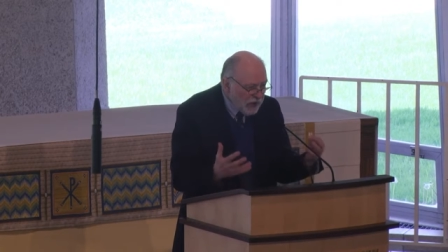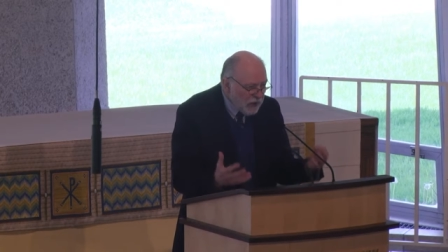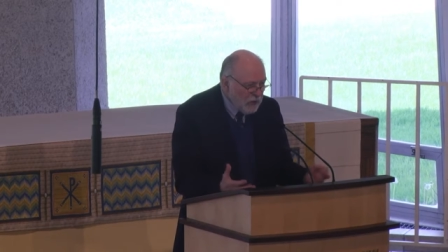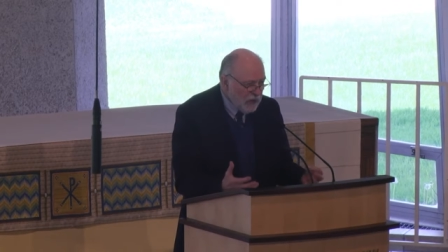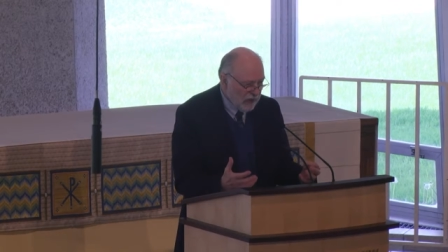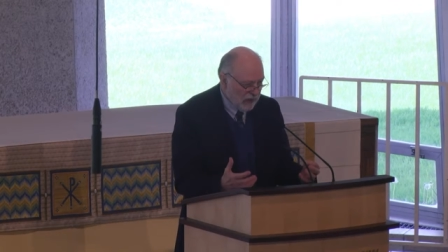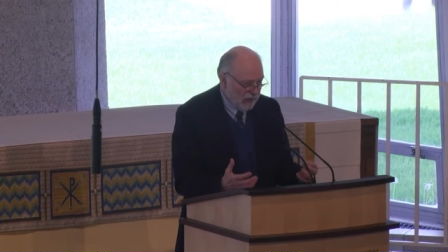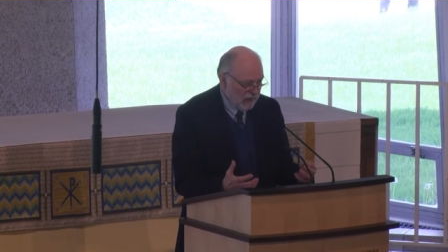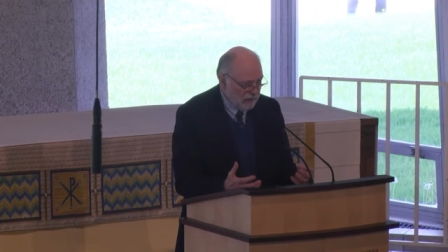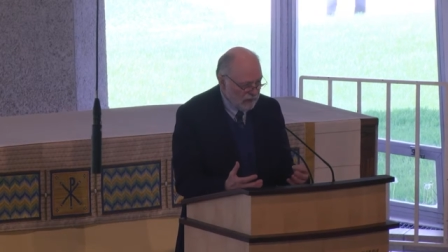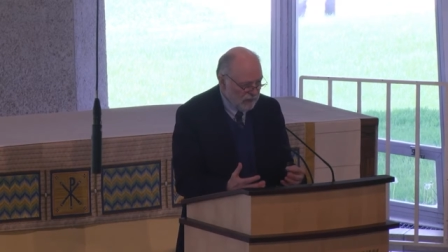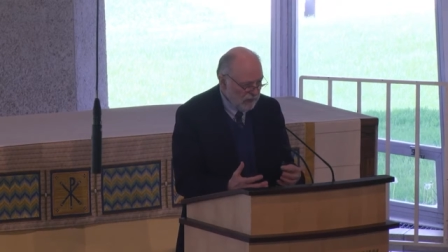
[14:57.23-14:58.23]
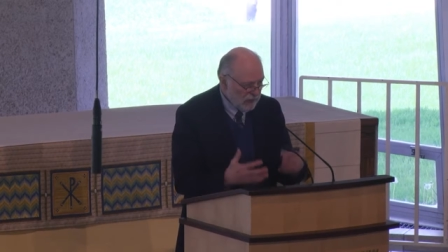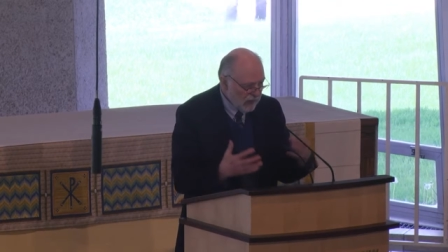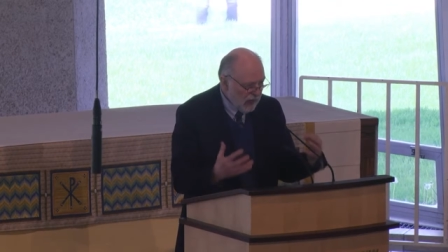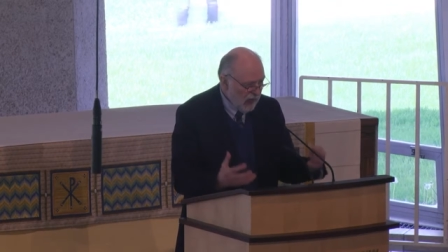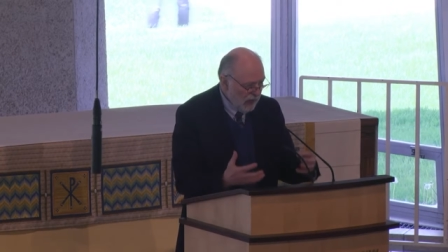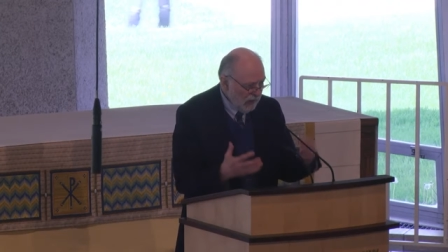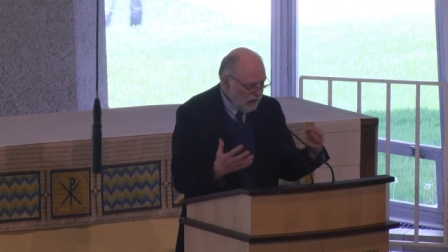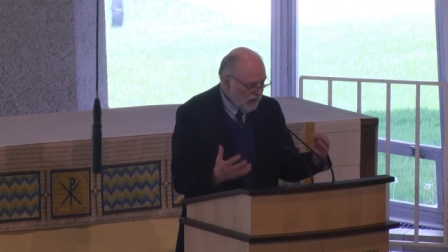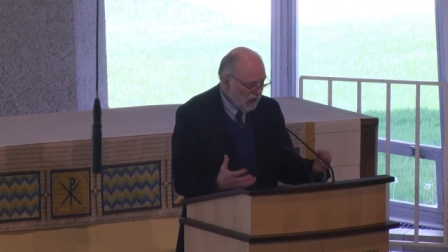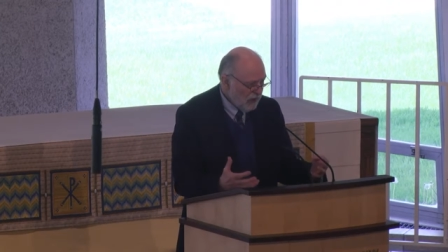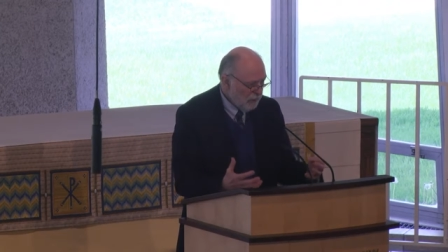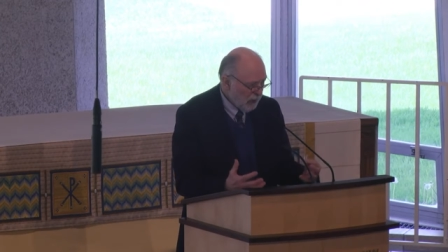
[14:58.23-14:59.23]
unit that the
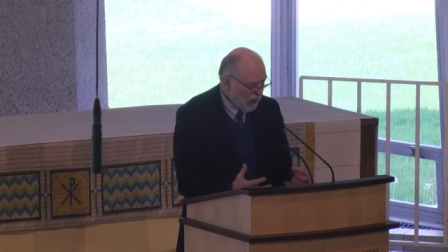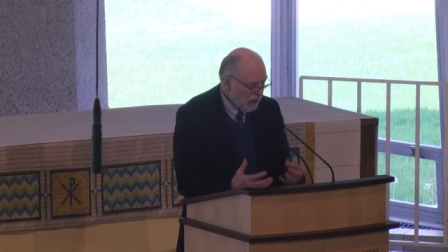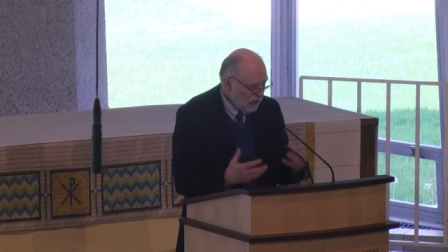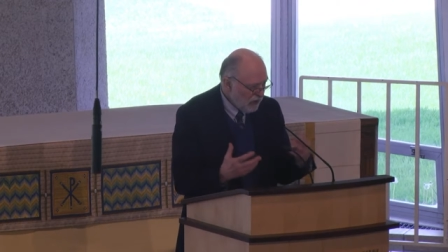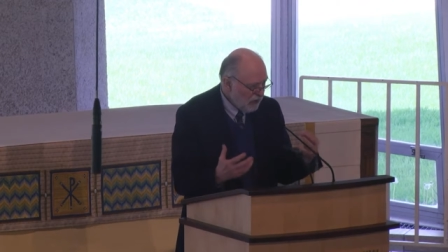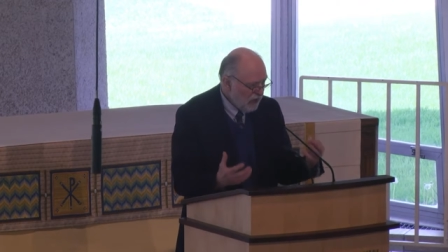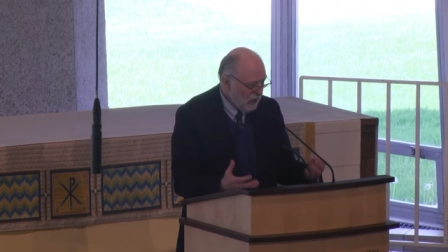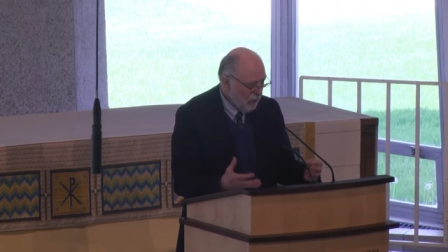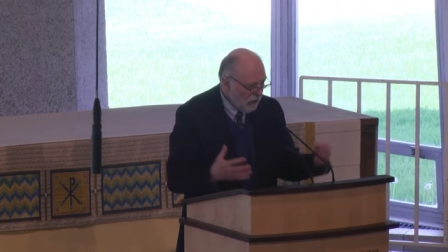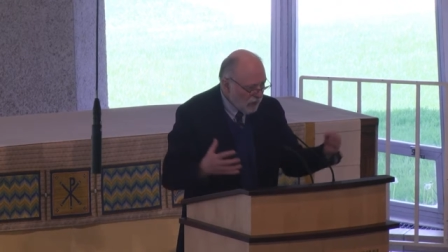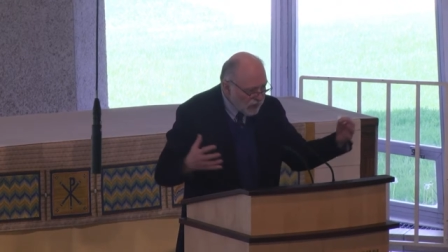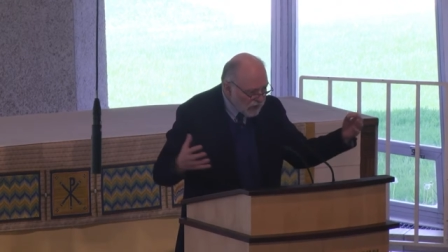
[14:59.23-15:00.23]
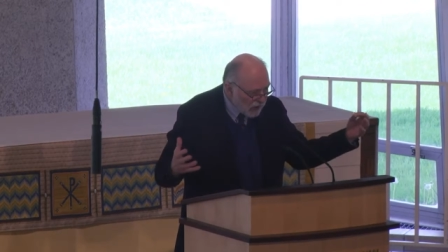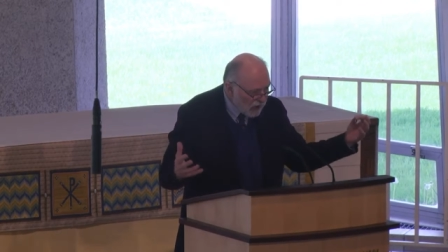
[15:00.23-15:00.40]
college has purchased in order to